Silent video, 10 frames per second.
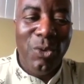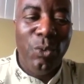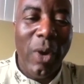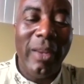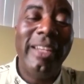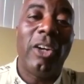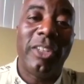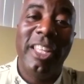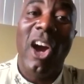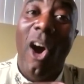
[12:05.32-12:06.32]
you rarely
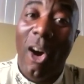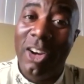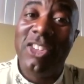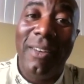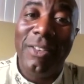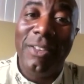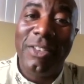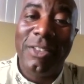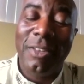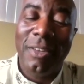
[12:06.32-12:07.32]
talk to the artists
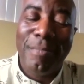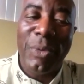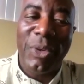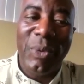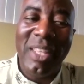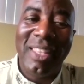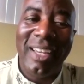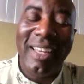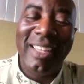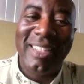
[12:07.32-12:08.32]
themselves. But with
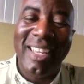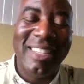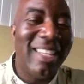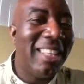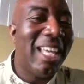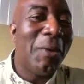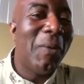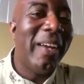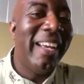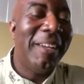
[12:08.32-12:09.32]
Aretha, it's
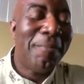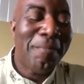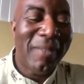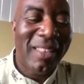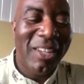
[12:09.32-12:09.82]
not that way.